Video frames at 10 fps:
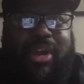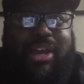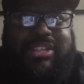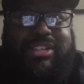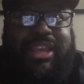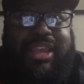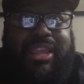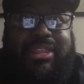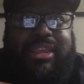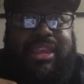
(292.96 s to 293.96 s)
project.
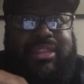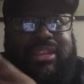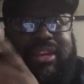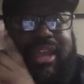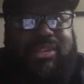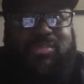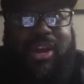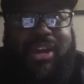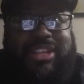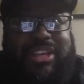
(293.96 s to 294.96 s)
And then the next
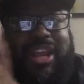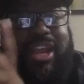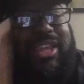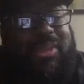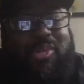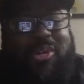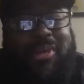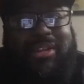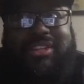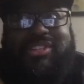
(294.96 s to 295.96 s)
project, and I keep going
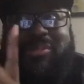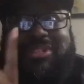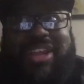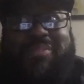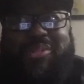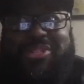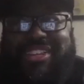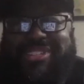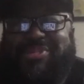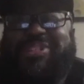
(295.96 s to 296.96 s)
about this, so I'm gonna stop on
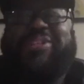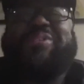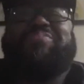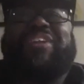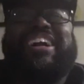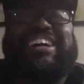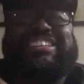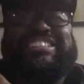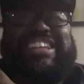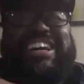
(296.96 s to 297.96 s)
this one.
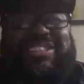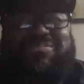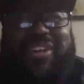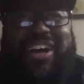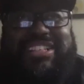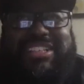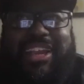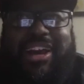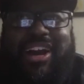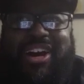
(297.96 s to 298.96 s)
It's another
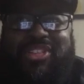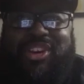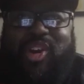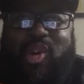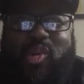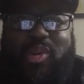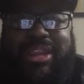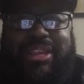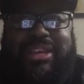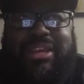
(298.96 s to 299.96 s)
project called The
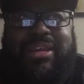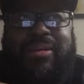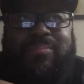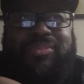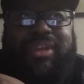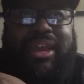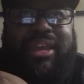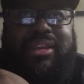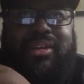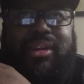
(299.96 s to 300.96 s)
Coin
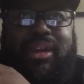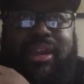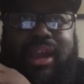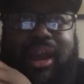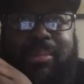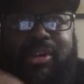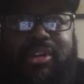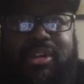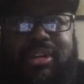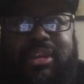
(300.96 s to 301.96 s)
that
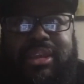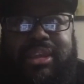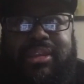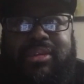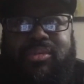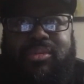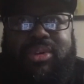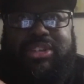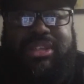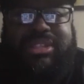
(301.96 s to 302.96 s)

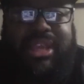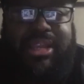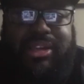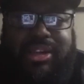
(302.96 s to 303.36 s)
we just signed an